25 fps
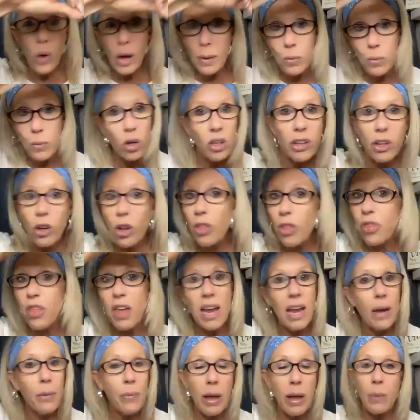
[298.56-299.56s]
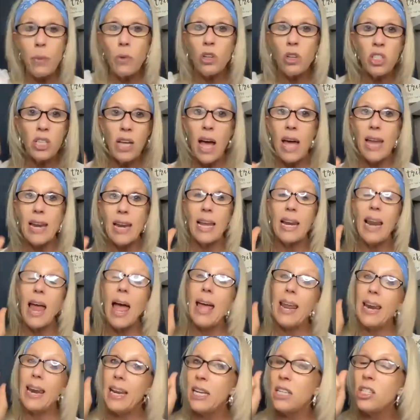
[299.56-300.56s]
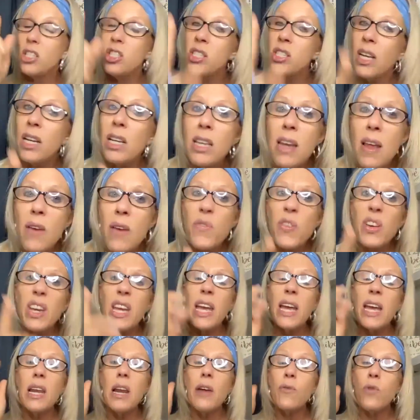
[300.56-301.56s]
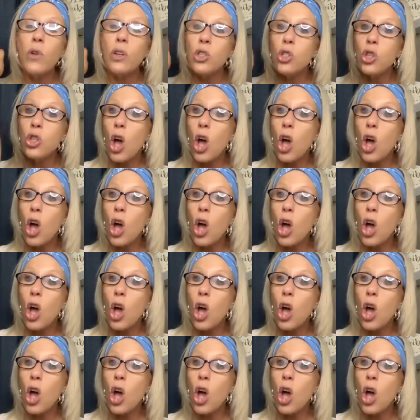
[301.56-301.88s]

one more little thing and we were done. And, and it is significant of what's